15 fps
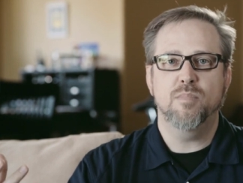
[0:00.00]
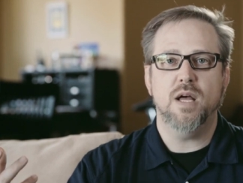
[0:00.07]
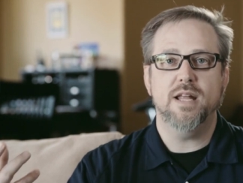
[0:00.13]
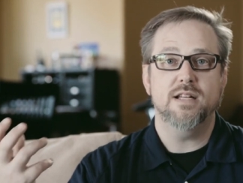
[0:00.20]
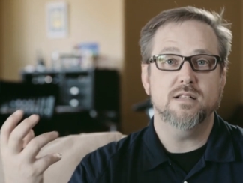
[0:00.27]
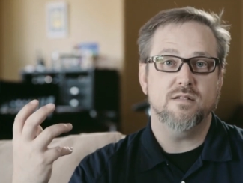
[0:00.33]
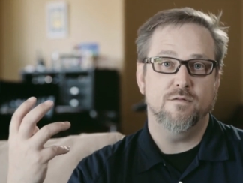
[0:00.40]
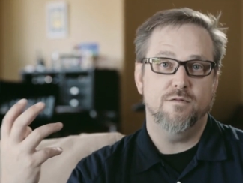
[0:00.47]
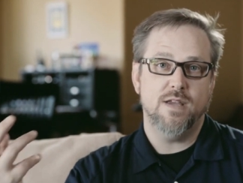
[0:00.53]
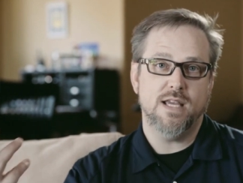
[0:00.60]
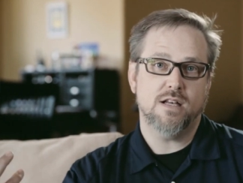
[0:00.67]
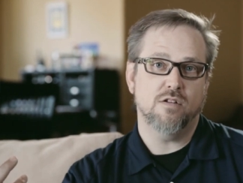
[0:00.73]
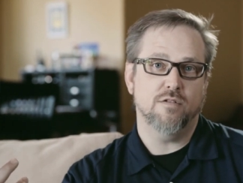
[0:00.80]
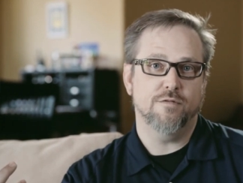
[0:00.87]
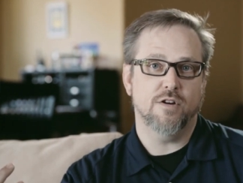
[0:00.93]
but it's a
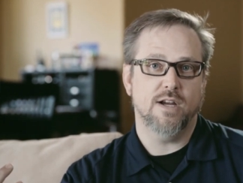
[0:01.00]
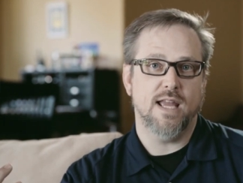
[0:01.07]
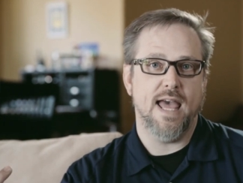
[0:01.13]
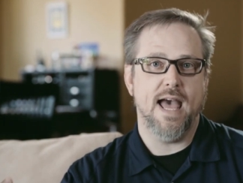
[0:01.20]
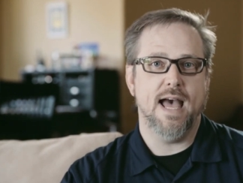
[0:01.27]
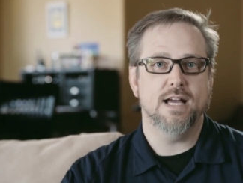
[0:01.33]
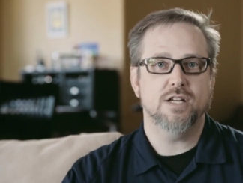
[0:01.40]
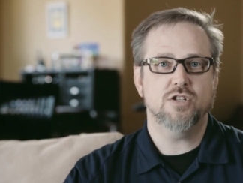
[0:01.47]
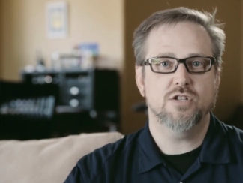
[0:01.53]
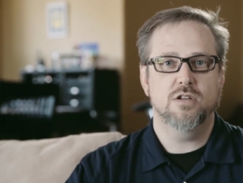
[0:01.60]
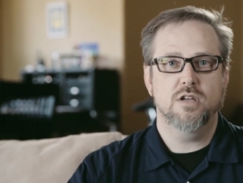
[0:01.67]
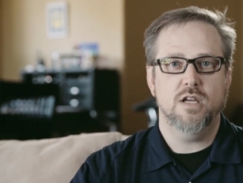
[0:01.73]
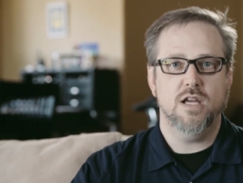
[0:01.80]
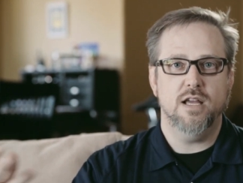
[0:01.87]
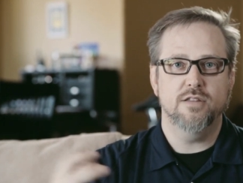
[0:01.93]
vehicle for cash,
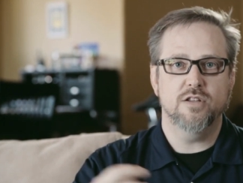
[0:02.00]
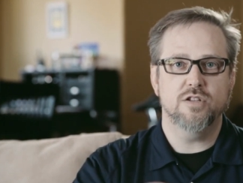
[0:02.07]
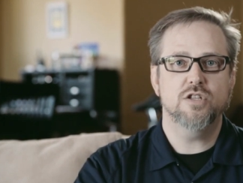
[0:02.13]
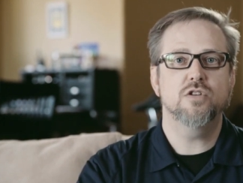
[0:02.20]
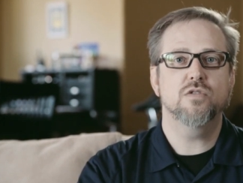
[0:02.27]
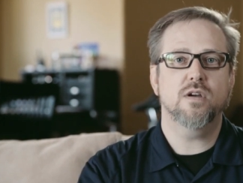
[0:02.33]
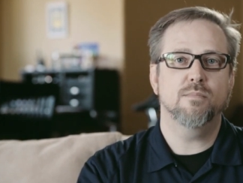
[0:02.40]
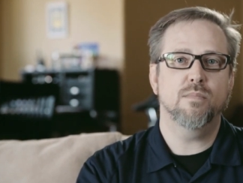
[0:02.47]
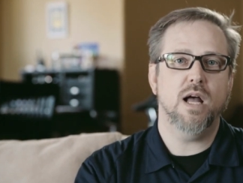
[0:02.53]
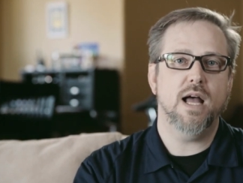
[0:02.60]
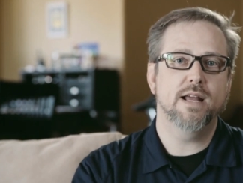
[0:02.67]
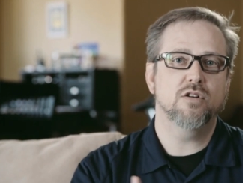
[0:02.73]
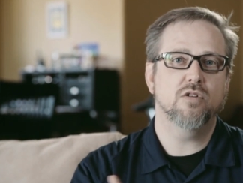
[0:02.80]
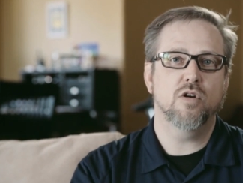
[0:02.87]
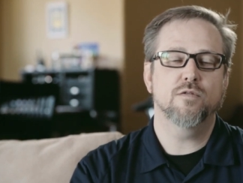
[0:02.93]
and the two
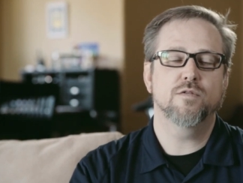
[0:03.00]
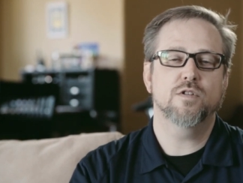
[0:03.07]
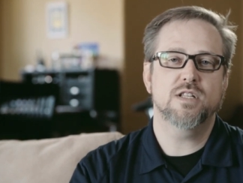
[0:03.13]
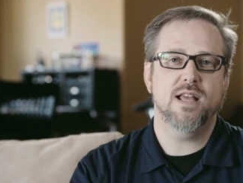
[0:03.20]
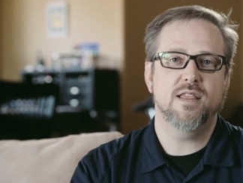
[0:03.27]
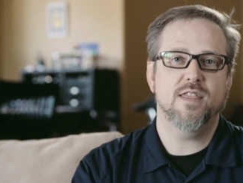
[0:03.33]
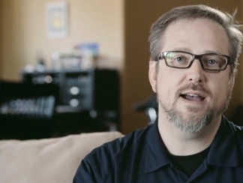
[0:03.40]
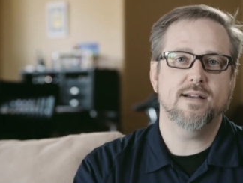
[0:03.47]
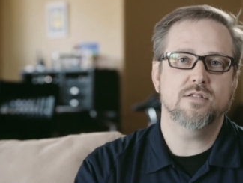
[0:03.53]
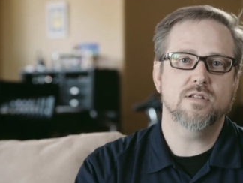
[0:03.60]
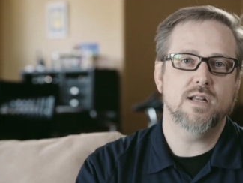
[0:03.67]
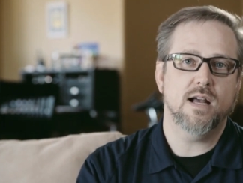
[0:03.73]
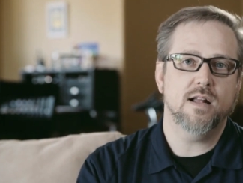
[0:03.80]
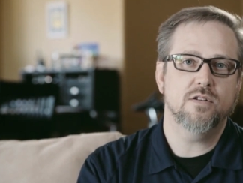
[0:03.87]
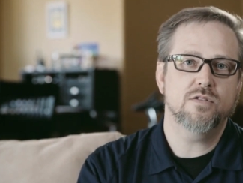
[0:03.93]
combined are over
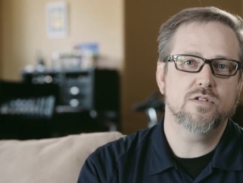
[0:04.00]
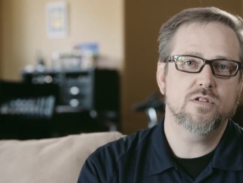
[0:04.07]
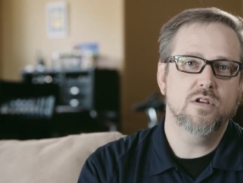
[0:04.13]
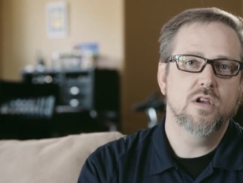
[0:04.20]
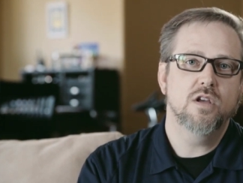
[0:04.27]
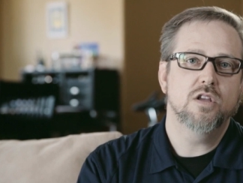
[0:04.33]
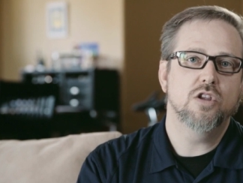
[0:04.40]
$10,000,